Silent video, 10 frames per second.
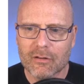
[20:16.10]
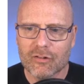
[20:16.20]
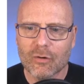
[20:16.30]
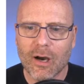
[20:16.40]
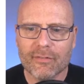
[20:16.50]

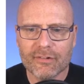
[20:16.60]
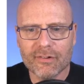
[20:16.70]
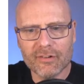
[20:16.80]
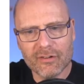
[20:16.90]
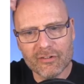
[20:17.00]
Two
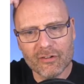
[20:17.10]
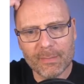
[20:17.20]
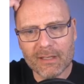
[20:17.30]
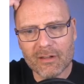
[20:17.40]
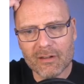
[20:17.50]
officers
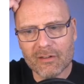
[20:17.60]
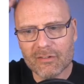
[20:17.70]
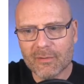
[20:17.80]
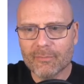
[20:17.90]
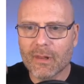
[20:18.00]
suspected
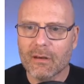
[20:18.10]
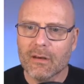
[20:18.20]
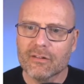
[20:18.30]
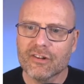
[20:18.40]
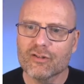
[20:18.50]
this
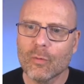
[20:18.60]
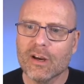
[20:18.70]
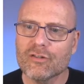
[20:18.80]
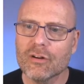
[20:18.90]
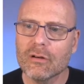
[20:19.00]

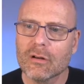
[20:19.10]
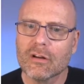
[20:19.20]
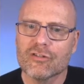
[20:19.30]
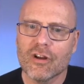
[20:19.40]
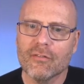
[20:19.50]
situation.
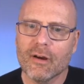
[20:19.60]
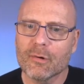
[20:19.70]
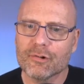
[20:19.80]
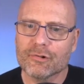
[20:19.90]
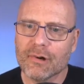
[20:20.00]
Chauvin
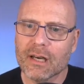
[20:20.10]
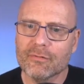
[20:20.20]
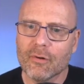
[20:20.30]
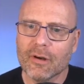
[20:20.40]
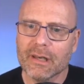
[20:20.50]
was restraining
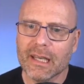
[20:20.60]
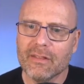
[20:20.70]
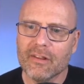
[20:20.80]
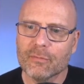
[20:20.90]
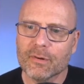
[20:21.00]
Floyd
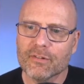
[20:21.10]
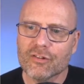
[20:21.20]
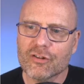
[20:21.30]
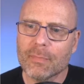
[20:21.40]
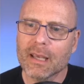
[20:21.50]
in this
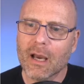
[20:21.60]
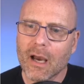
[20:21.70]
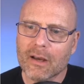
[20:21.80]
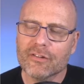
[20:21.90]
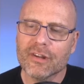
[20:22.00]
position
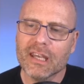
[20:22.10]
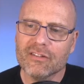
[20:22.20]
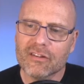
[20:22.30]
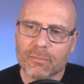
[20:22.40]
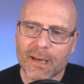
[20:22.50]
because he
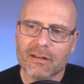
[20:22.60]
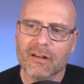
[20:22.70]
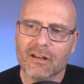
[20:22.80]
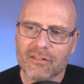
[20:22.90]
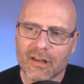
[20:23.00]

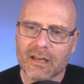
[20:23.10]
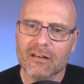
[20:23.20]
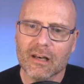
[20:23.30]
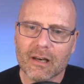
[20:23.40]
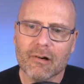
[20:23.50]
suspected
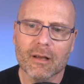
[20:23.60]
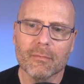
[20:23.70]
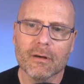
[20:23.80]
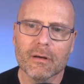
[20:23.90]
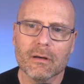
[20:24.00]
excited
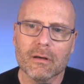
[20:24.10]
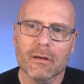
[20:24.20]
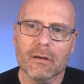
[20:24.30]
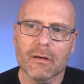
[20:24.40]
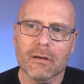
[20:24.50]
delirium.
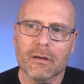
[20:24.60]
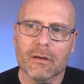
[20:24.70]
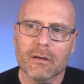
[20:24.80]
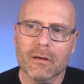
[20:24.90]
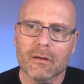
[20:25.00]

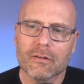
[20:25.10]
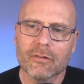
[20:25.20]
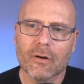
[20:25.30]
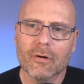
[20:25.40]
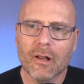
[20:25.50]

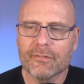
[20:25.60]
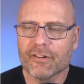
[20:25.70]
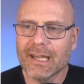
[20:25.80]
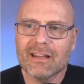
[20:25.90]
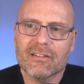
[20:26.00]
So
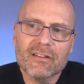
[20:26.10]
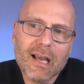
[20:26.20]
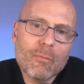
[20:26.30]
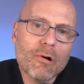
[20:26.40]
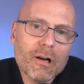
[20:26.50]
Officer Lane says,
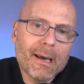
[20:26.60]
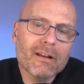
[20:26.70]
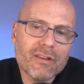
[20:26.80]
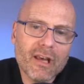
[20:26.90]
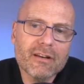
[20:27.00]
I'm worried
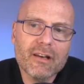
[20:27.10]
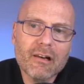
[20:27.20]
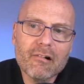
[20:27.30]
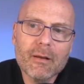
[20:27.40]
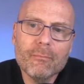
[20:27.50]
about excited
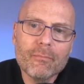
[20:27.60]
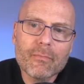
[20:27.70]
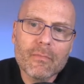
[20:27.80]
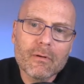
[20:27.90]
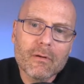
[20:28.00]
delirium.
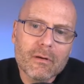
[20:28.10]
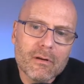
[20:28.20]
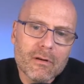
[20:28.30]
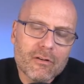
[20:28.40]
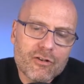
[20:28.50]

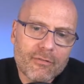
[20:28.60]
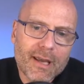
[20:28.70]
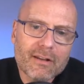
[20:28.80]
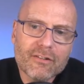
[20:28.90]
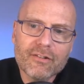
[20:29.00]

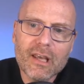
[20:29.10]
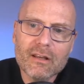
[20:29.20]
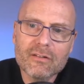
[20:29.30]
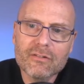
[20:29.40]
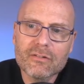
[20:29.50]
Chauvin
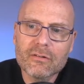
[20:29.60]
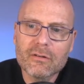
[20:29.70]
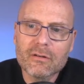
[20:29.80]
says,